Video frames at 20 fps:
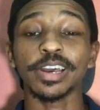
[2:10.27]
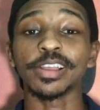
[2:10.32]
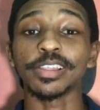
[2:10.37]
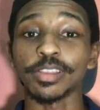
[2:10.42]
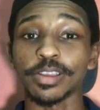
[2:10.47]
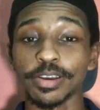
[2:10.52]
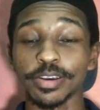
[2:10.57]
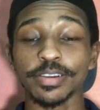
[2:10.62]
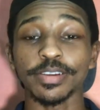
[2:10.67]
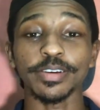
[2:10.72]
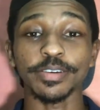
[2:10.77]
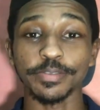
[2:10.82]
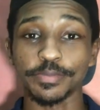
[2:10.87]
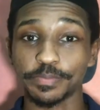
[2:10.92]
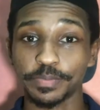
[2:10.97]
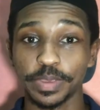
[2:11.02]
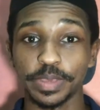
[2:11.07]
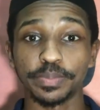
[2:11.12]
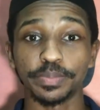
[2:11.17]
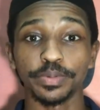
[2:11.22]
a lot
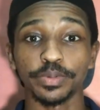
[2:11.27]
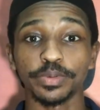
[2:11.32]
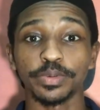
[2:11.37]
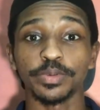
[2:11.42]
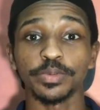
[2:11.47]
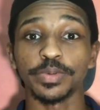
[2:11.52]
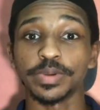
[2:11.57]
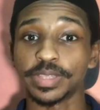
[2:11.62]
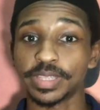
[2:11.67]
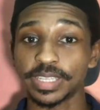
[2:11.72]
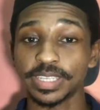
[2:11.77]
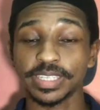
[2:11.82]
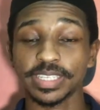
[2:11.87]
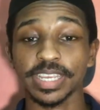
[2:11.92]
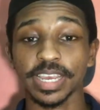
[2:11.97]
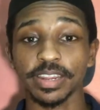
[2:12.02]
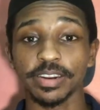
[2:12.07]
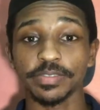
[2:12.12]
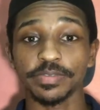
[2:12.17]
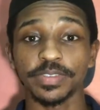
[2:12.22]
of people with these
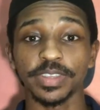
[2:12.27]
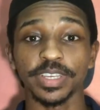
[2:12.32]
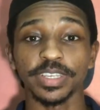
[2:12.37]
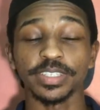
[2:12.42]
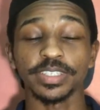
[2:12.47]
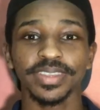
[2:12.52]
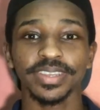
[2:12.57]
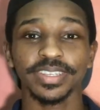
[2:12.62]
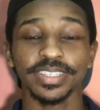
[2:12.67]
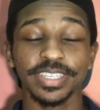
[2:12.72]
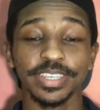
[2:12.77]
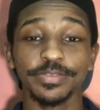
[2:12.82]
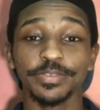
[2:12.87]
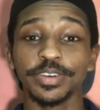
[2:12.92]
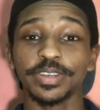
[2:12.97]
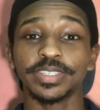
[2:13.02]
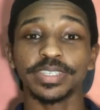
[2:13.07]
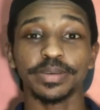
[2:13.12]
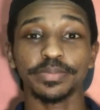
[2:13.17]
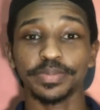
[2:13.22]
kind of things. Let's say,
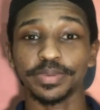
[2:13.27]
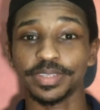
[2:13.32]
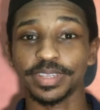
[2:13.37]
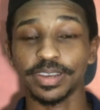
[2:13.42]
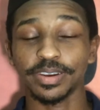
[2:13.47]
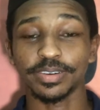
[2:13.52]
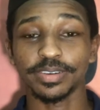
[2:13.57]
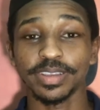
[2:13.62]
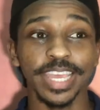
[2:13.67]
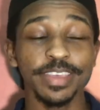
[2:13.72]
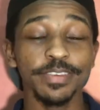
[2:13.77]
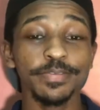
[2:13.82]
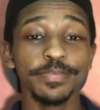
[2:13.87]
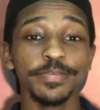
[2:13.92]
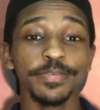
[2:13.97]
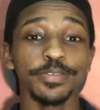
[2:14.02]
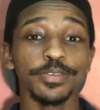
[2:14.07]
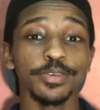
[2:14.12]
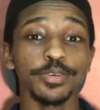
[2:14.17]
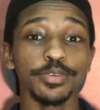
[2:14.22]
for example, now,
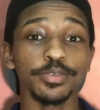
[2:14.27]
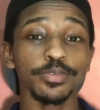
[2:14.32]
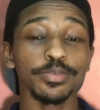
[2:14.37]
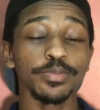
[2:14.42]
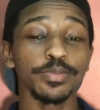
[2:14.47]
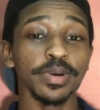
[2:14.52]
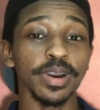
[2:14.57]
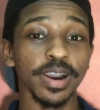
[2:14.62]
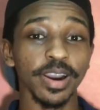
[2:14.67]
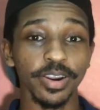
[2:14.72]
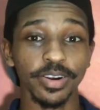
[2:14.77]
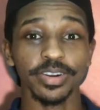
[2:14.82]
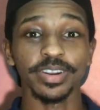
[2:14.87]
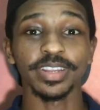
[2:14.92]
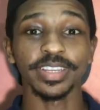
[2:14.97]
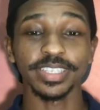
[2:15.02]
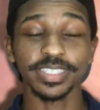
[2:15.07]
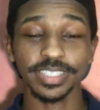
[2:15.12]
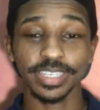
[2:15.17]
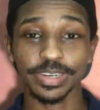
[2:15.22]
if you are
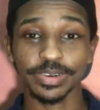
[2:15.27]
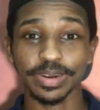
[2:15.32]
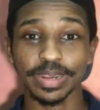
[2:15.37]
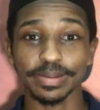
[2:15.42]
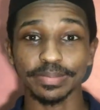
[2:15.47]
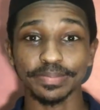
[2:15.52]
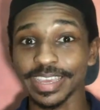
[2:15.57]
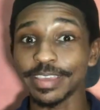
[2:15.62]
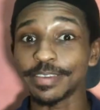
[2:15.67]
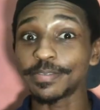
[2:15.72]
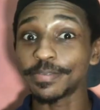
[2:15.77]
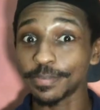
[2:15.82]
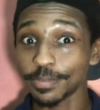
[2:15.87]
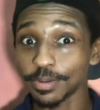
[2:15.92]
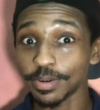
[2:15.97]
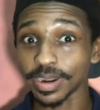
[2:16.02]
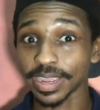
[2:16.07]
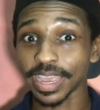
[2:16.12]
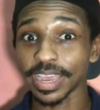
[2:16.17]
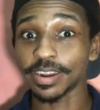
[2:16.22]
on Instagram, if
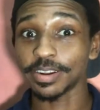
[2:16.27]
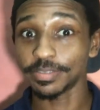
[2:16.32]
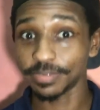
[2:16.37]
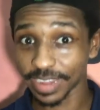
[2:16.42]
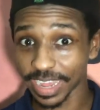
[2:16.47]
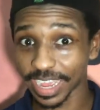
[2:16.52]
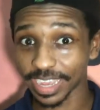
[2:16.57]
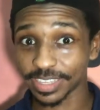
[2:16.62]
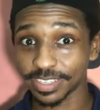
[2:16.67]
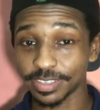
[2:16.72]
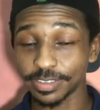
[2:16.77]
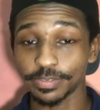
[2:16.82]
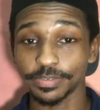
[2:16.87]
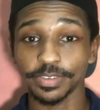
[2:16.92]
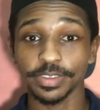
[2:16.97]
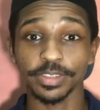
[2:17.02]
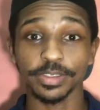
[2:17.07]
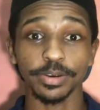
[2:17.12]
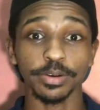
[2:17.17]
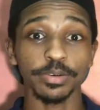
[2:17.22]
you're kind of
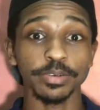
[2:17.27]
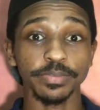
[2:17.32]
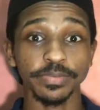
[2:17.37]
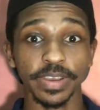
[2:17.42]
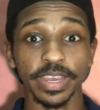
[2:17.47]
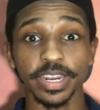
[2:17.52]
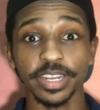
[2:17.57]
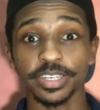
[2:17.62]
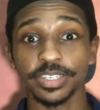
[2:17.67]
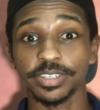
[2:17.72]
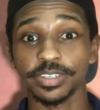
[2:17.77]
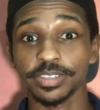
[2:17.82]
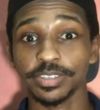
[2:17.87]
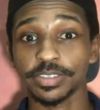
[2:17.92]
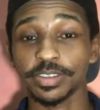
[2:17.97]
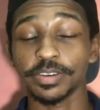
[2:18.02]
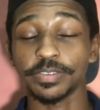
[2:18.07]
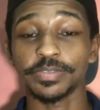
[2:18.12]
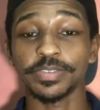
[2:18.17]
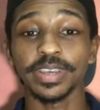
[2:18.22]
active in the whole financial
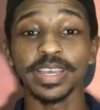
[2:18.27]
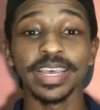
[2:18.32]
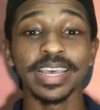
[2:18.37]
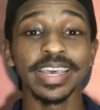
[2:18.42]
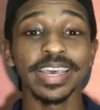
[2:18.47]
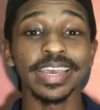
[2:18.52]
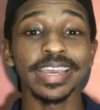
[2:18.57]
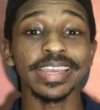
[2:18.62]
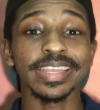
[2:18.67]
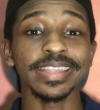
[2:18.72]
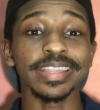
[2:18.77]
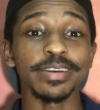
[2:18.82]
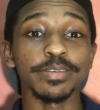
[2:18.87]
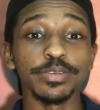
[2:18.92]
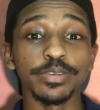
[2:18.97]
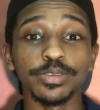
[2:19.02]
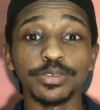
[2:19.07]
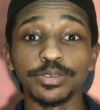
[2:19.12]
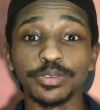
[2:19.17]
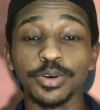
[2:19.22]
stuff, there
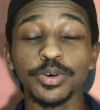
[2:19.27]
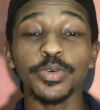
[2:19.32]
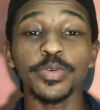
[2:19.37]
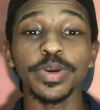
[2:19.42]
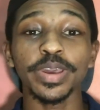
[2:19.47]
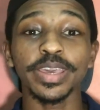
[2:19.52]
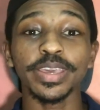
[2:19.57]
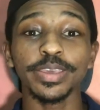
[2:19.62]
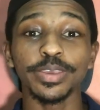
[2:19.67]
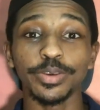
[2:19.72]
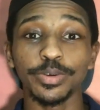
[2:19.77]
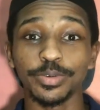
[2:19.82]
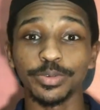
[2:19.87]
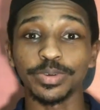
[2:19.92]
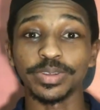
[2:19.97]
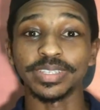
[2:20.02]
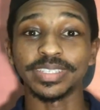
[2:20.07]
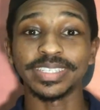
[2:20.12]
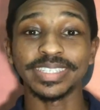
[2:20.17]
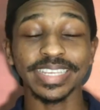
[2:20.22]
is no way you
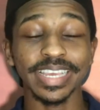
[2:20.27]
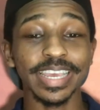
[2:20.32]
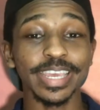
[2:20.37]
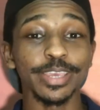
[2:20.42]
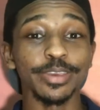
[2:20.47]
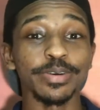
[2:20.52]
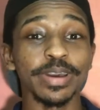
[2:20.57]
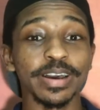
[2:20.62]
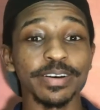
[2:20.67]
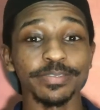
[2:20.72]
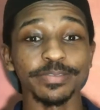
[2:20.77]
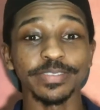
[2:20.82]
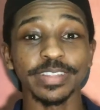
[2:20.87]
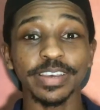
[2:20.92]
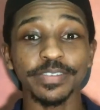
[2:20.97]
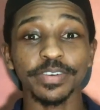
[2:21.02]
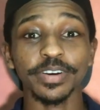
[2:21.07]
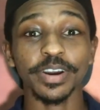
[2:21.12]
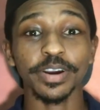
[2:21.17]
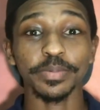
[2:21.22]
would say you have
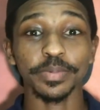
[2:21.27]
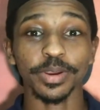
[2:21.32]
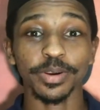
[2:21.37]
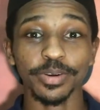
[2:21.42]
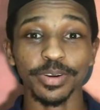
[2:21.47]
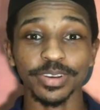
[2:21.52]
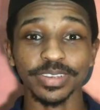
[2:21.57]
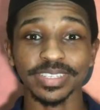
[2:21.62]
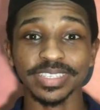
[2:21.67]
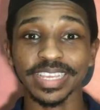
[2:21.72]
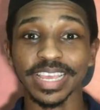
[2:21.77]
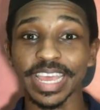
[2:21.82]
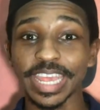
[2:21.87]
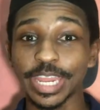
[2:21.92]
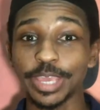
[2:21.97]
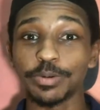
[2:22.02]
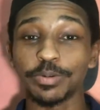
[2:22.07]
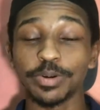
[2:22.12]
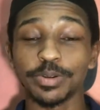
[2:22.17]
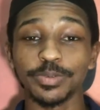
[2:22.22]
never come across
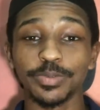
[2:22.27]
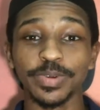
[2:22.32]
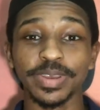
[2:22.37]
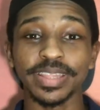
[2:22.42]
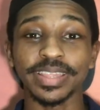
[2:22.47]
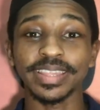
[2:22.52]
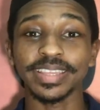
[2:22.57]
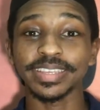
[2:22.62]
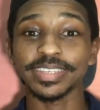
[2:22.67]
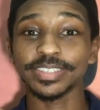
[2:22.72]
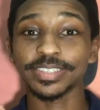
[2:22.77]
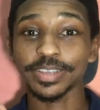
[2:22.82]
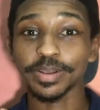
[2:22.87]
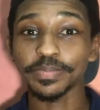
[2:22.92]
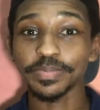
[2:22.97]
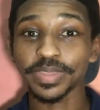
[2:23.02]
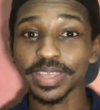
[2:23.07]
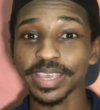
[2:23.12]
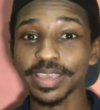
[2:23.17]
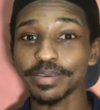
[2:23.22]
anyone with
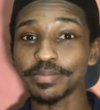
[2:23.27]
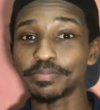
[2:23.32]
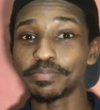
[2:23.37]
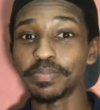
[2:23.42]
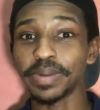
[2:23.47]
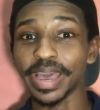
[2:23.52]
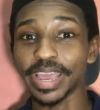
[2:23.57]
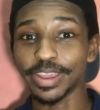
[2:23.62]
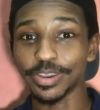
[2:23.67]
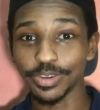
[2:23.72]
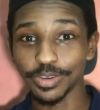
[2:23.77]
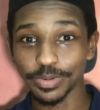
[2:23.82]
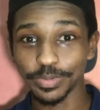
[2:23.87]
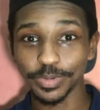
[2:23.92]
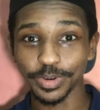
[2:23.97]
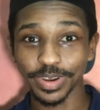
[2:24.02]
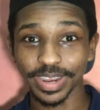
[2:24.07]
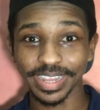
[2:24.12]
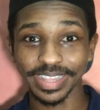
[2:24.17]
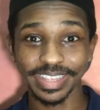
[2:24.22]
something
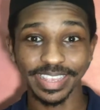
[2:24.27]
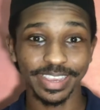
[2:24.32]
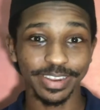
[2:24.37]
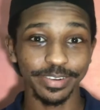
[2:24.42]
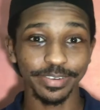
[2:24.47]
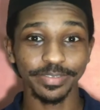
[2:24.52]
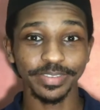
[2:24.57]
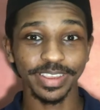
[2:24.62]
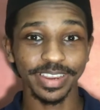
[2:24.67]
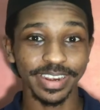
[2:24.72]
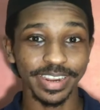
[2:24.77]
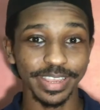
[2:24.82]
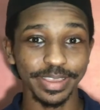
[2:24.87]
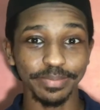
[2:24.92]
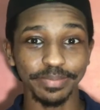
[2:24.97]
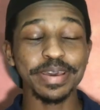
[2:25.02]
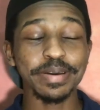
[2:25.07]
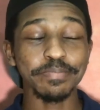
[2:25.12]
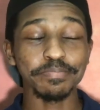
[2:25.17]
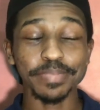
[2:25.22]
Binomo at the end of their name.